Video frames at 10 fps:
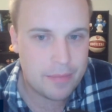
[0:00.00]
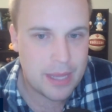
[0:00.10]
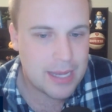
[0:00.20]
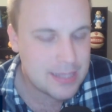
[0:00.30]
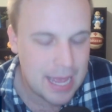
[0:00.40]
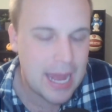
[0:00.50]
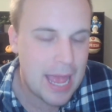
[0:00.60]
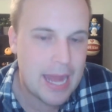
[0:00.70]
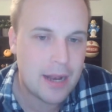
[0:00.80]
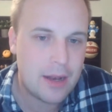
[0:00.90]
He has not
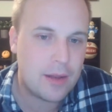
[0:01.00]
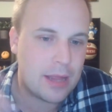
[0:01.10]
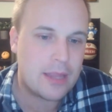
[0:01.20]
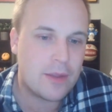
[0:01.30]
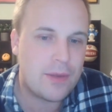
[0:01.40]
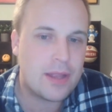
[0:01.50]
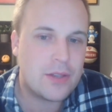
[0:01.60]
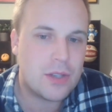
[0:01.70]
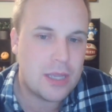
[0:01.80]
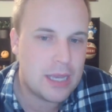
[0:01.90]
had a, a like
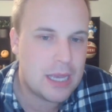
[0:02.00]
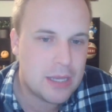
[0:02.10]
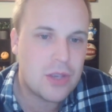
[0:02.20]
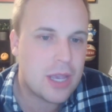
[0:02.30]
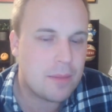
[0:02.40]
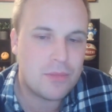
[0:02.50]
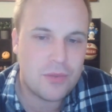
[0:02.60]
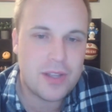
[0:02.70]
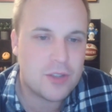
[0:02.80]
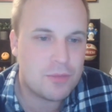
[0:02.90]
defense. He's like a
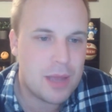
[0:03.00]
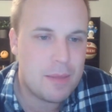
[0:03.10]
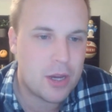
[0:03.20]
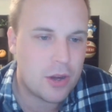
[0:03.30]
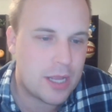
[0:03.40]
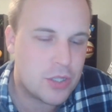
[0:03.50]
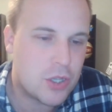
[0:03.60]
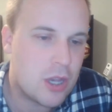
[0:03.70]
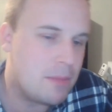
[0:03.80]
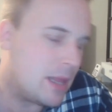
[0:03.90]
defensive playmaker, and that's
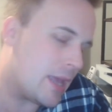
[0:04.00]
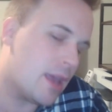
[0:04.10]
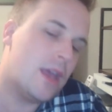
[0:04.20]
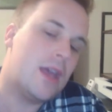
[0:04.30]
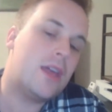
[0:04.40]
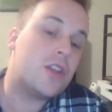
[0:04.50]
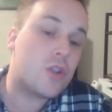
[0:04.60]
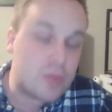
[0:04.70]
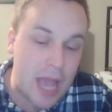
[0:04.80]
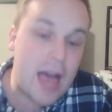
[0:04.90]
good. But like the
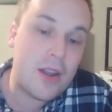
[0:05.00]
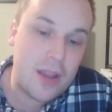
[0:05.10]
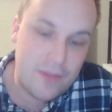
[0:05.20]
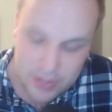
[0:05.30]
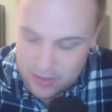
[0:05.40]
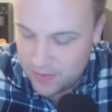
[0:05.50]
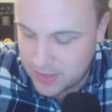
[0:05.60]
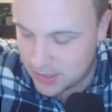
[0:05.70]
totality of his defense